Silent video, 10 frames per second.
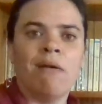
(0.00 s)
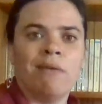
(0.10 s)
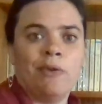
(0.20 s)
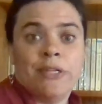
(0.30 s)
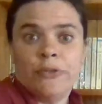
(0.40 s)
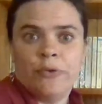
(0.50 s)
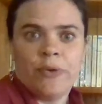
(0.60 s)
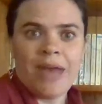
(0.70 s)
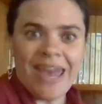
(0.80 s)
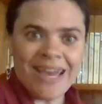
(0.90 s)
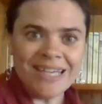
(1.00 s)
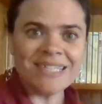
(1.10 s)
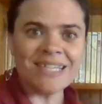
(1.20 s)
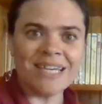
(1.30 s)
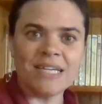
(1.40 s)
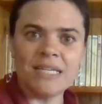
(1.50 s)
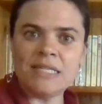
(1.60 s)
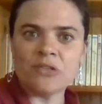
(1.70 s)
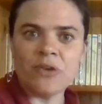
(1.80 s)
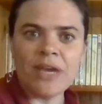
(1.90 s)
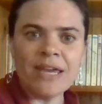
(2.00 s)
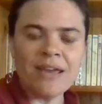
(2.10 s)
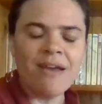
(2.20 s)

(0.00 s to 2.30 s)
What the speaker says: You could do eggs, like an Easter egg.